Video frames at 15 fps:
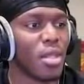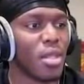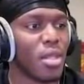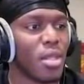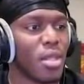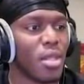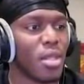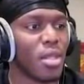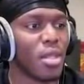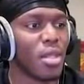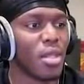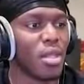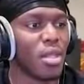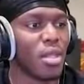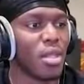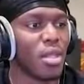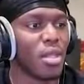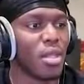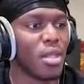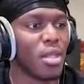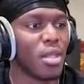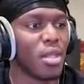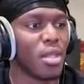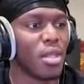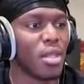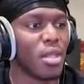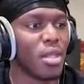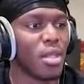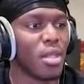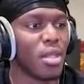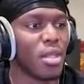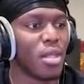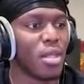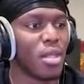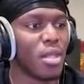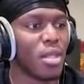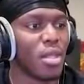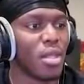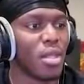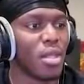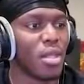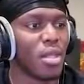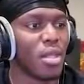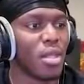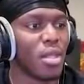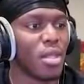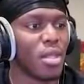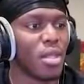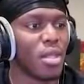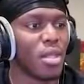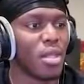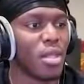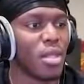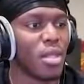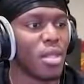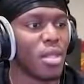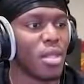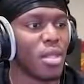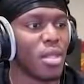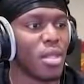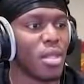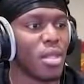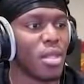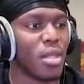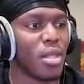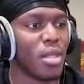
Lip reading: The person shown says nothing.